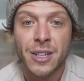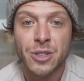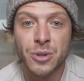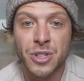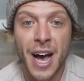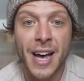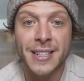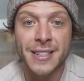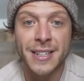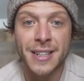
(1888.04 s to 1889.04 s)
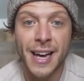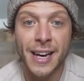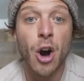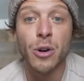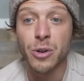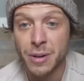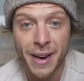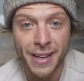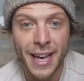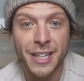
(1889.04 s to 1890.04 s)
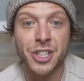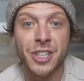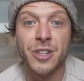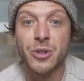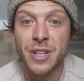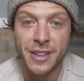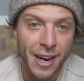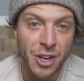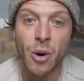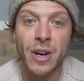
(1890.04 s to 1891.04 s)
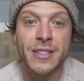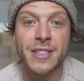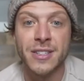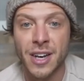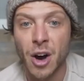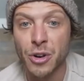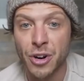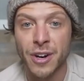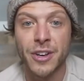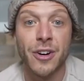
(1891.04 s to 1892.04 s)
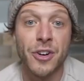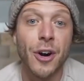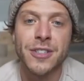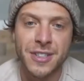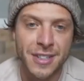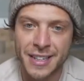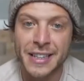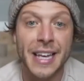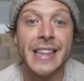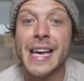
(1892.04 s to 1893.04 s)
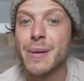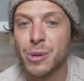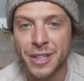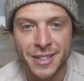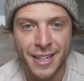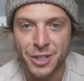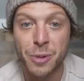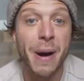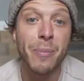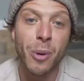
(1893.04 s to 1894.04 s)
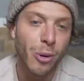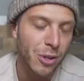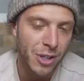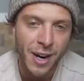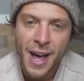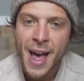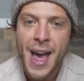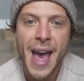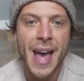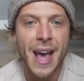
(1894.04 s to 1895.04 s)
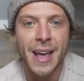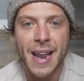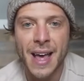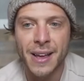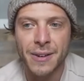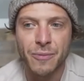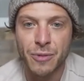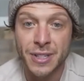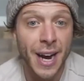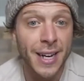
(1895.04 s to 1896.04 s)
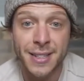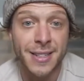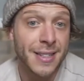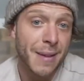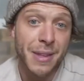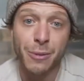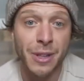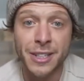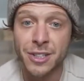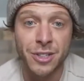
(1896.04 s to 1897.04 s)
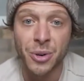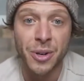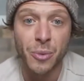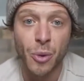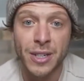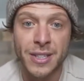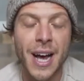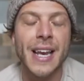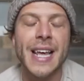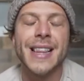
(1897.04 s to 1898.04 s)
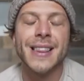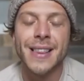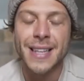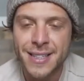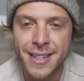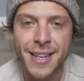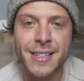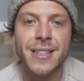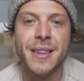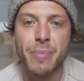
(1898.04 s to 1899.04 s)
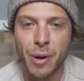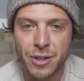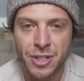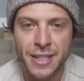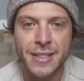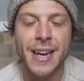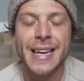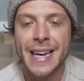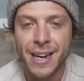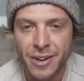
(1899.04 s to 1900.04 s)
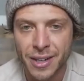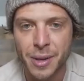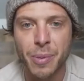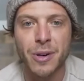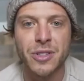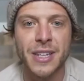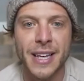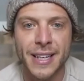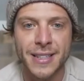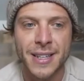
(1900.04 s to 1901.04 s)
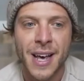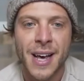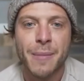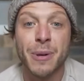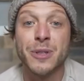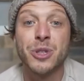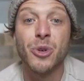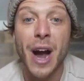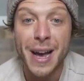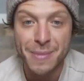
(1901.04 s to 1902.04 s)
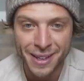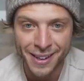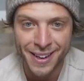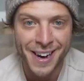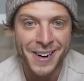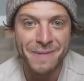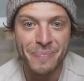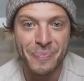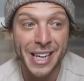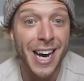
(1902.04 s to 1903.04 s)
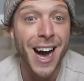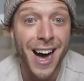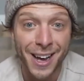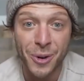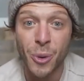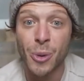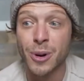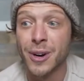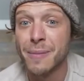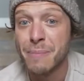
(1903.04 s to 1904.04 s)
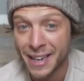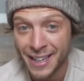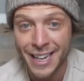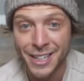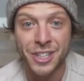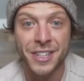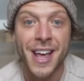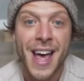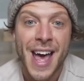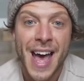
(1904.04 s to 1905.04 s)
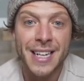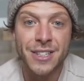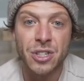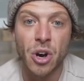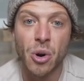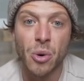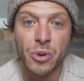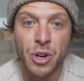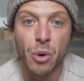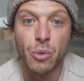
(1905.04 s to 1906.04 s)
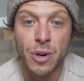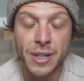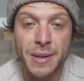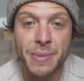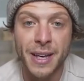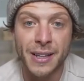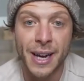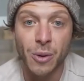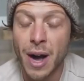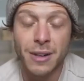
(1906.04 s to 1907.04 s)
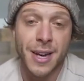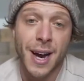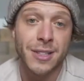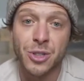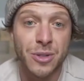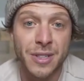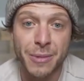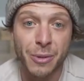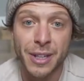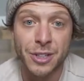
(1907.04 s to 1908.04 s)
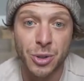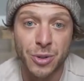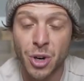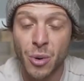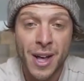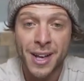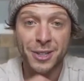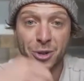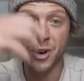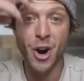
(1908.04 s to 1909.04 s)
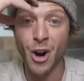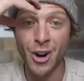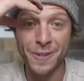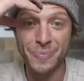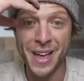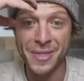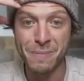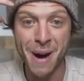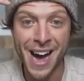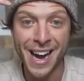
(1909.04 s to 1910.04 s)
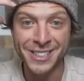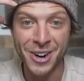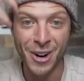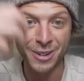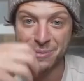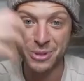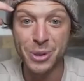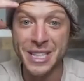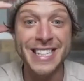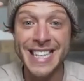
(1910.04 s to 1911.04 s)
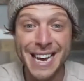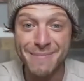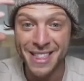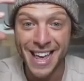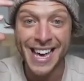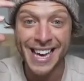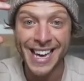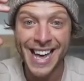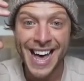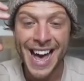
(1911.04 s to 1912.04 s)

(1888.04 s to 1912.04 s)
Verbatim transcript: So mm-hmm. science is like, oh, you need medication, you need that, you know, it's this, oh, you're you're a narcissist. Like they label these things, you're bipolar and and science is the same thing religion's doing where it's not listening to the person it's not hearing the person it is prescribing um, god or medication and so you know really being like wow science is doing the same thing religion's doing so so the heart and the mind are doing the same thing